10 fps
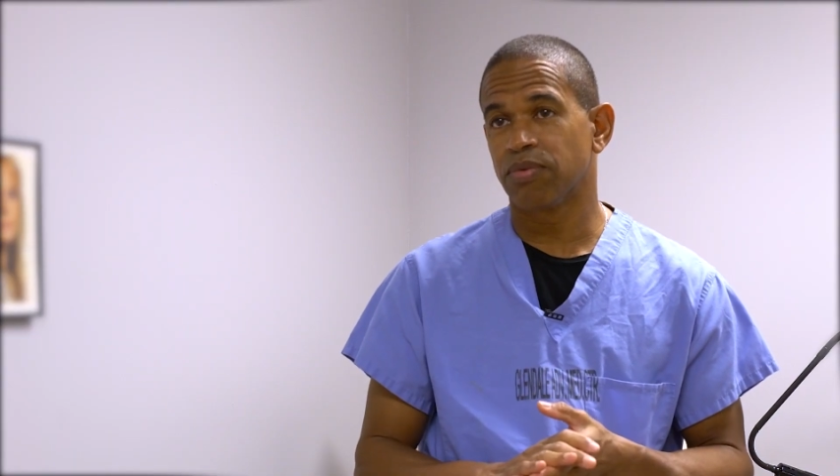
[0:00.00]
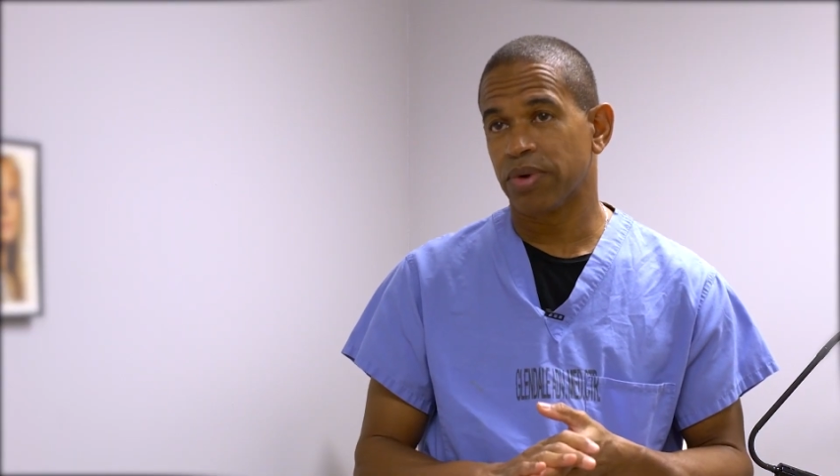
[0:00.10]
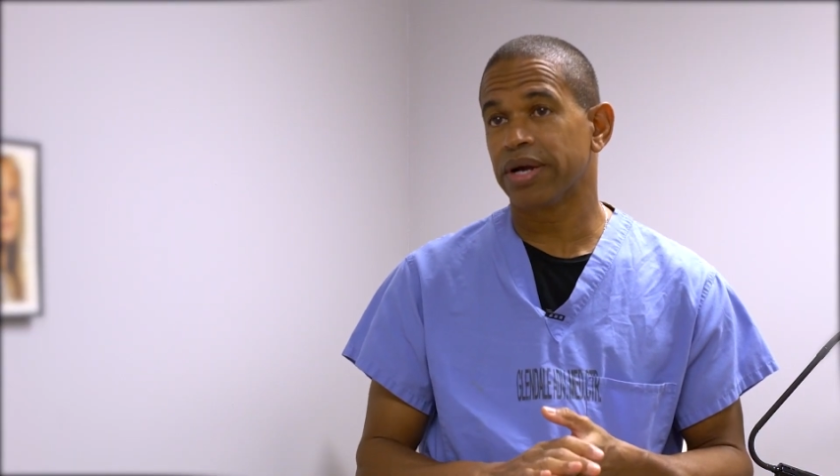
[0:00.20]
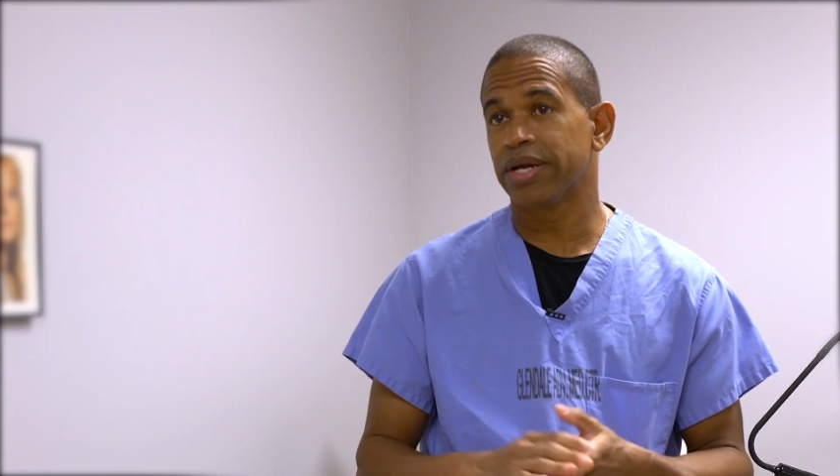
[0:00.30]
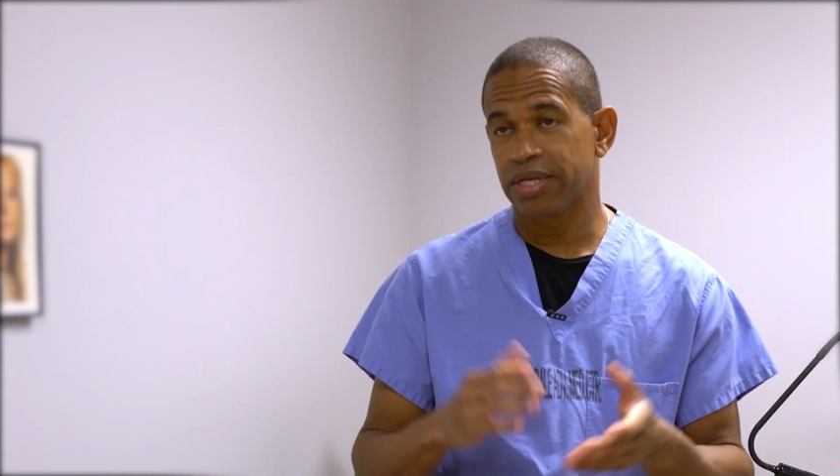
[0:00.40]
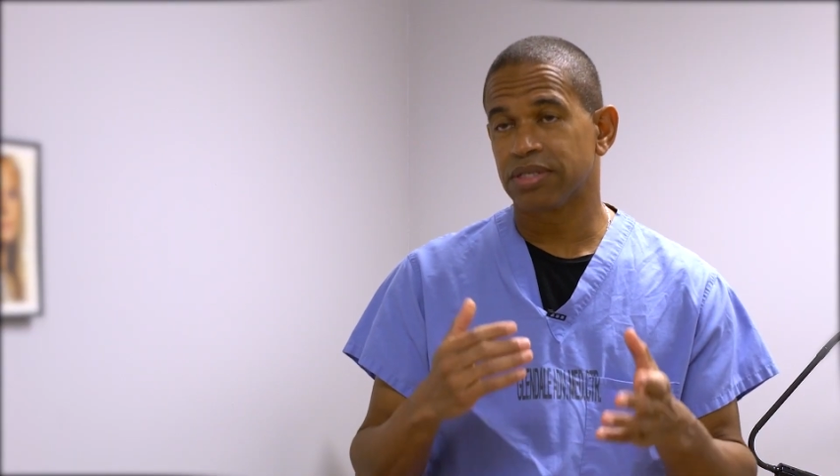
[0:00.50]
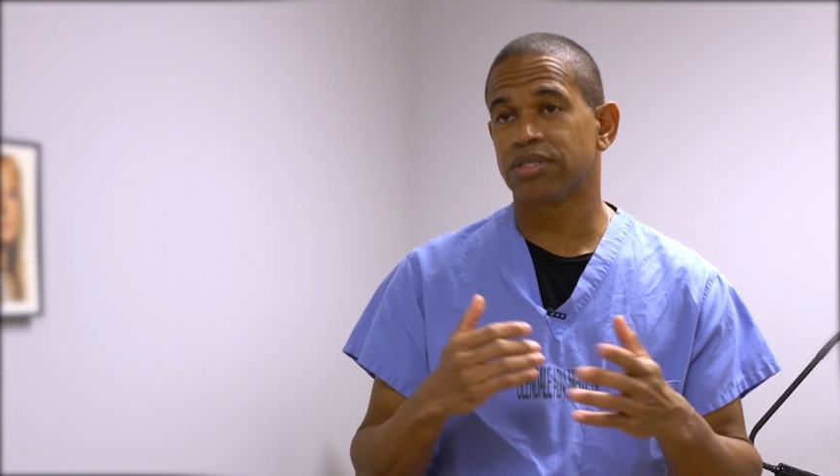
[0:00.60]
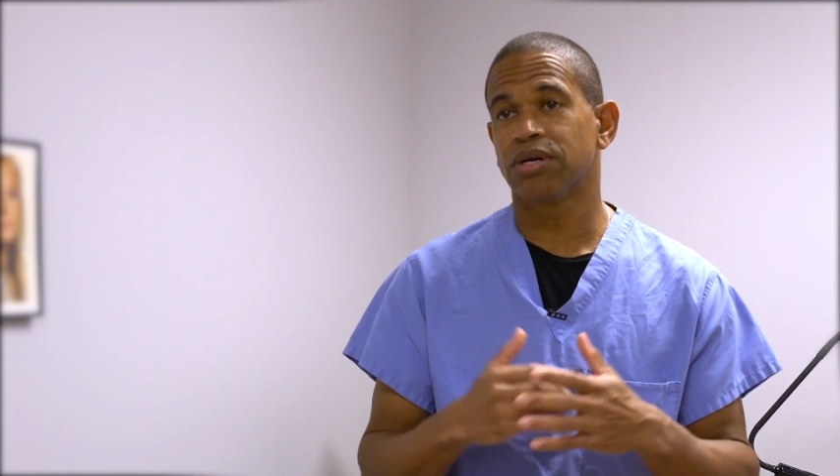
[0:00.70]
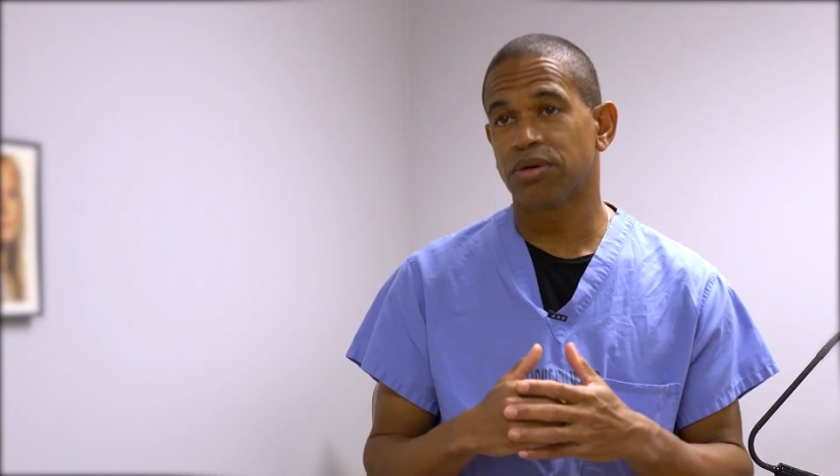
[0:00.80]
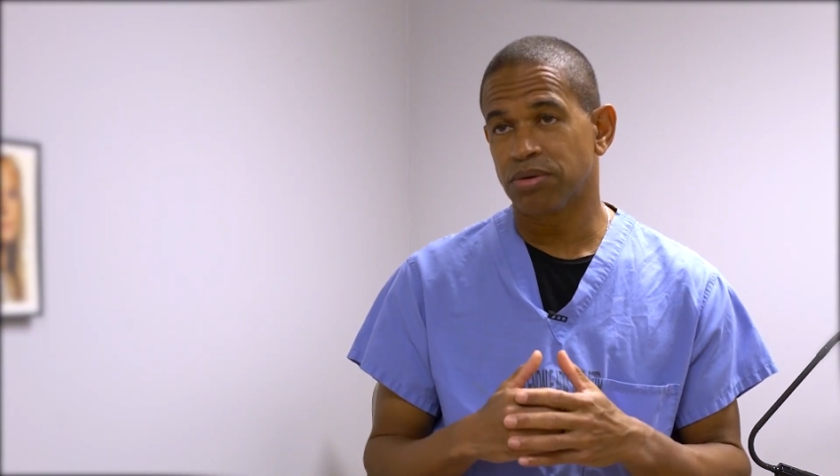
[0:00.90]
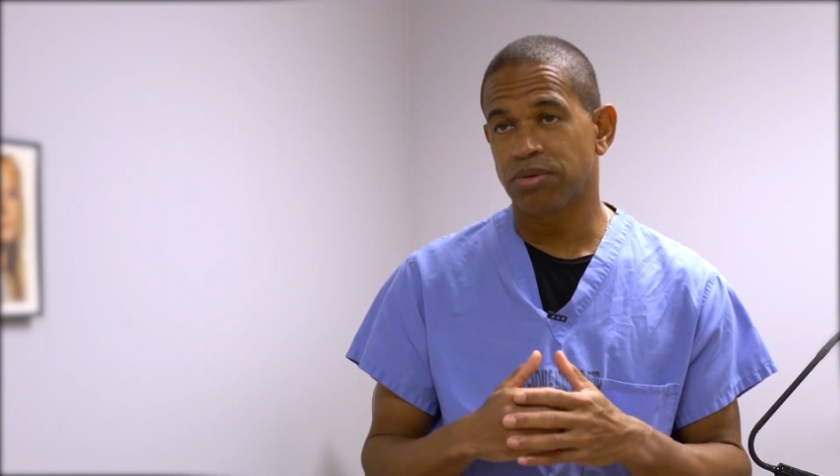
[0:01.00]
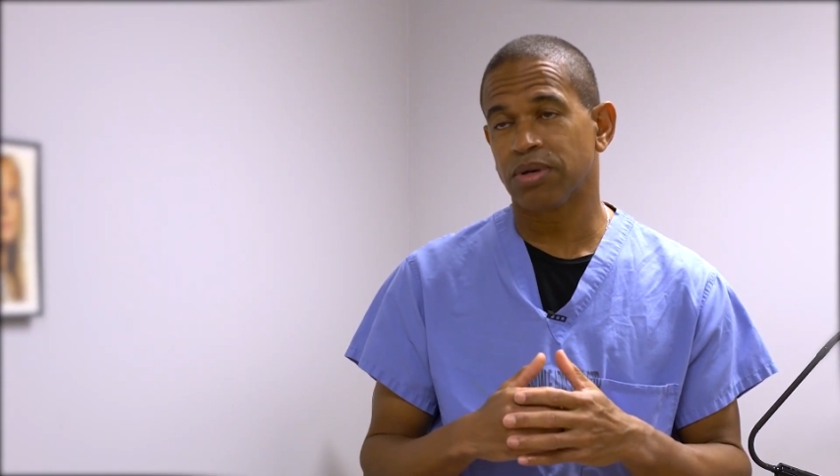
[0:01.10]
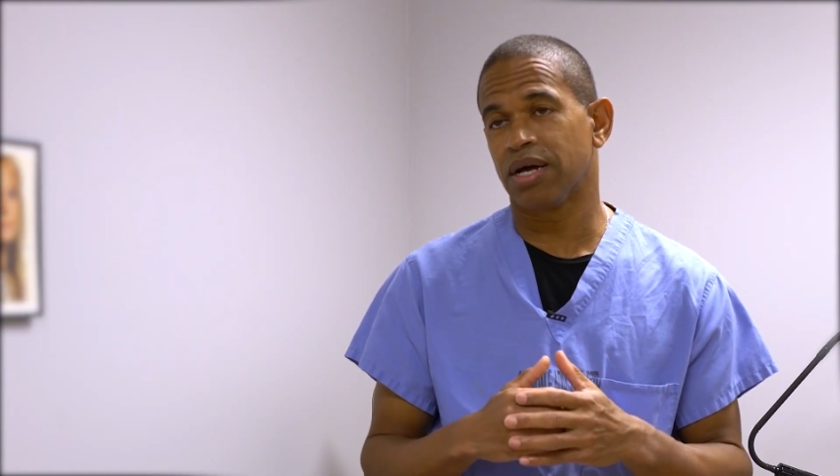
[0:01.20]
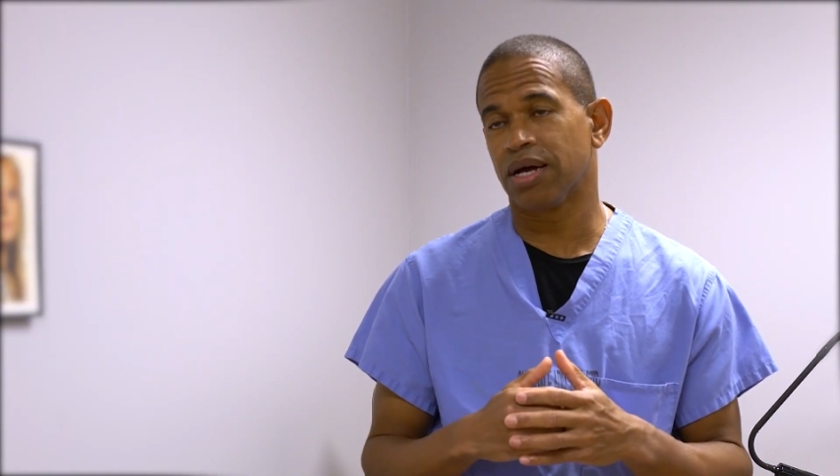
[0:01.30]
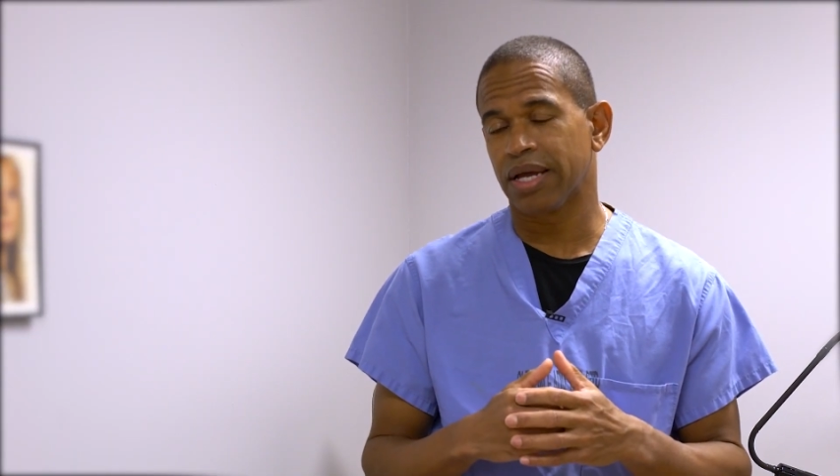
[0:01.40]
where it is so
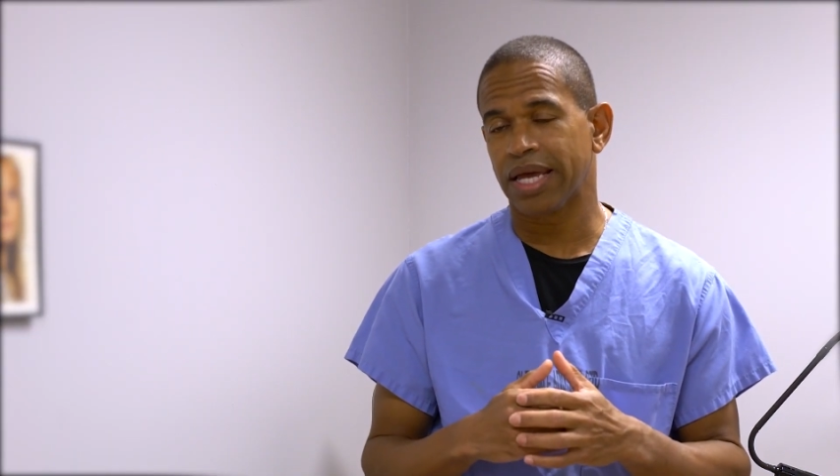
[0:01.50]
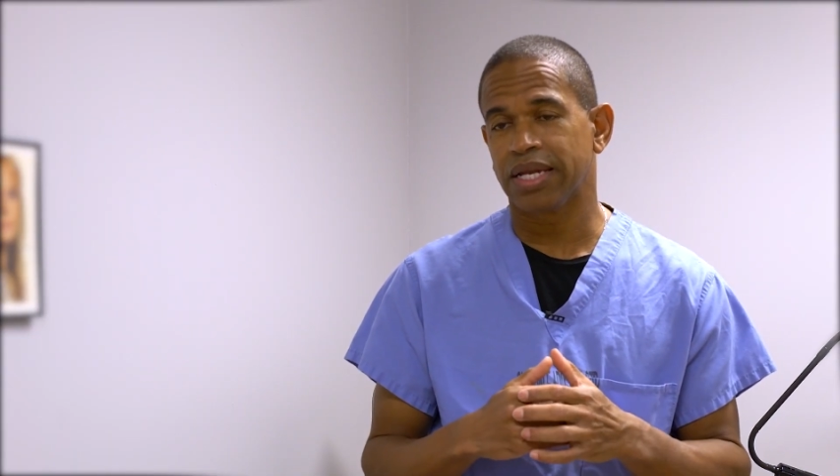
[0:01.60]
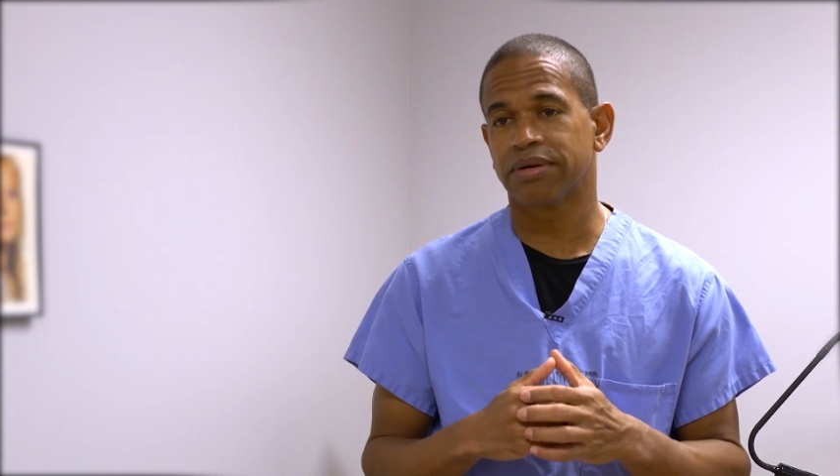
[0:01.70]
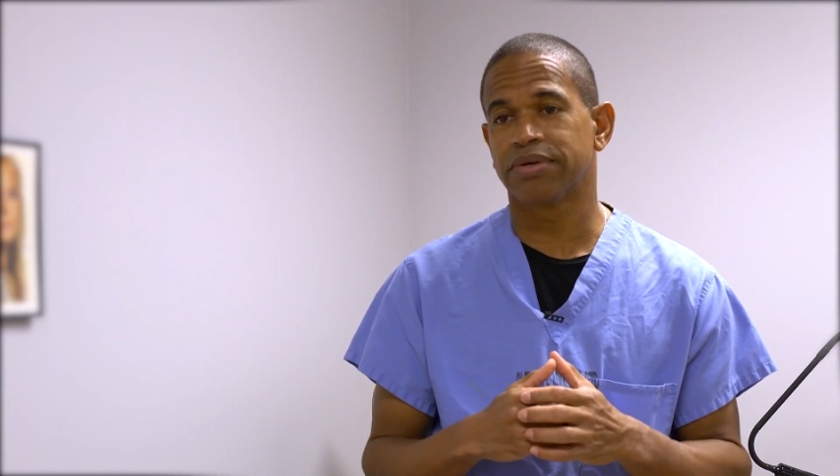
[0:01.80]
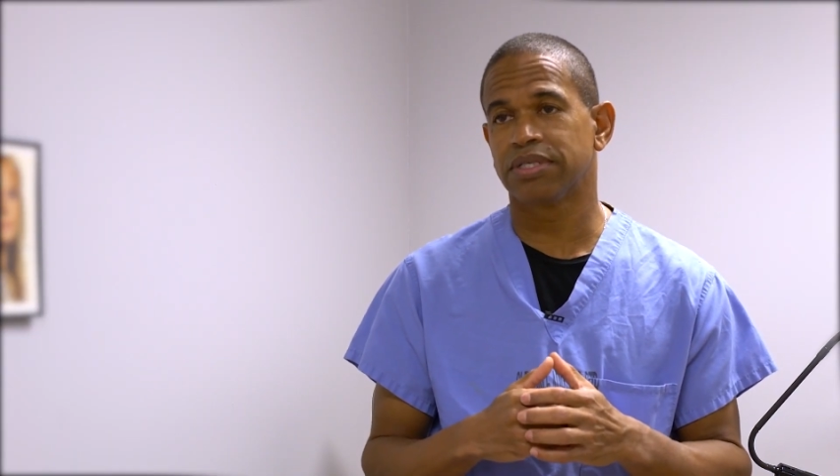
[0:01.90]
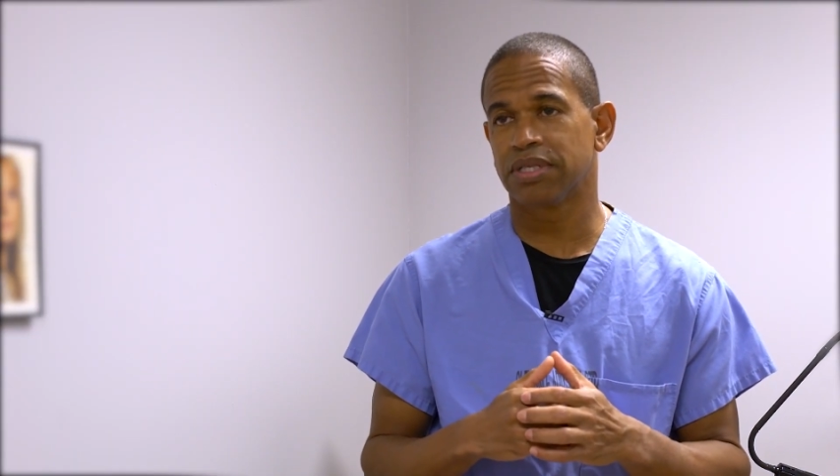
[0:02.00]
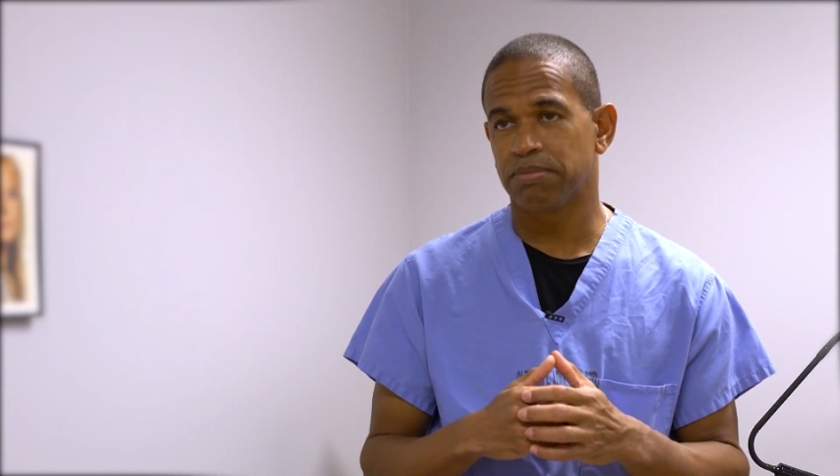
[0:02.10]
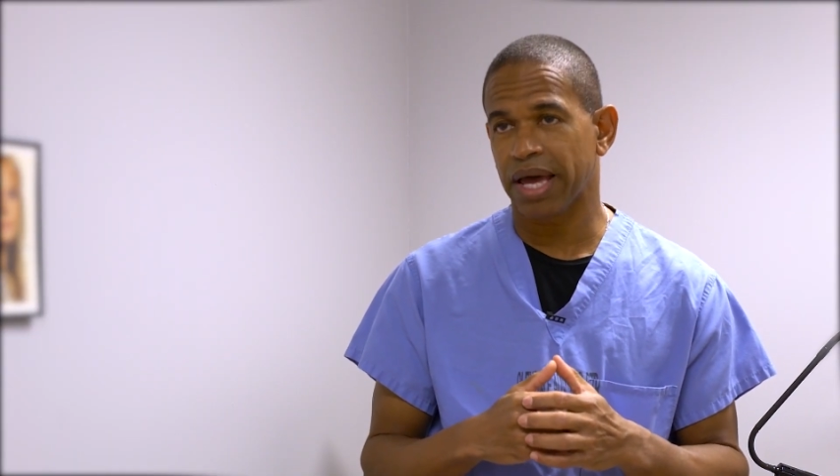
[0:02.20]
adherent to the